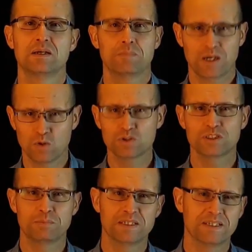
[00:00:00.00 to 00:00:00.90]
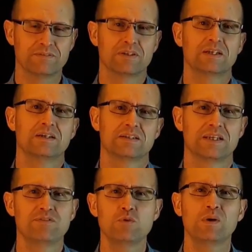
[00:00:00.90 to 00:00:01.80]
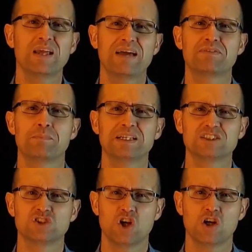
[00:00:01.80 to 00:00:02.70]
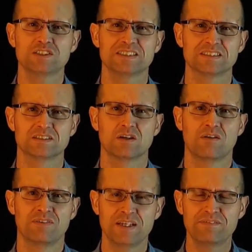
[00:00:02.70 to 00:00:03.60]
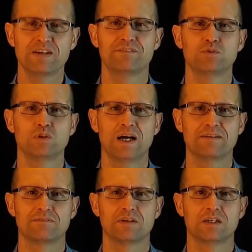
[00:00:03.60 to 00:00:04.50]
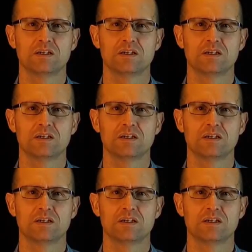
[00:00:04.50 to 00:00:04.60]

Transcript: But I also believe that if you want to have the best chances of living a full life,